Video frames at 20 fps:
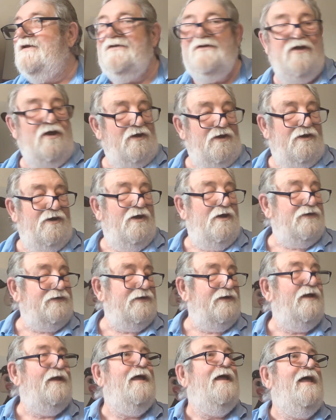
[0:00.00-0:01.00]
Not a
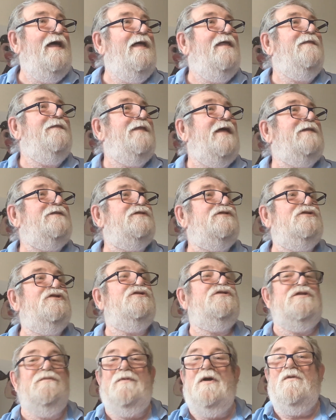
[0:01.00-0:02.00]
lot. That's
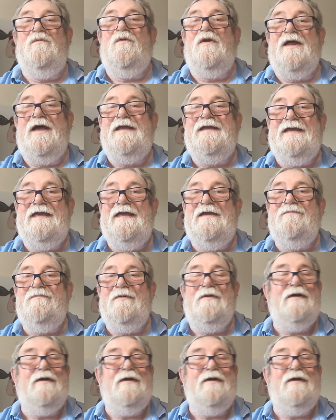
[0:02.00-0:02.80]
just about what I keep.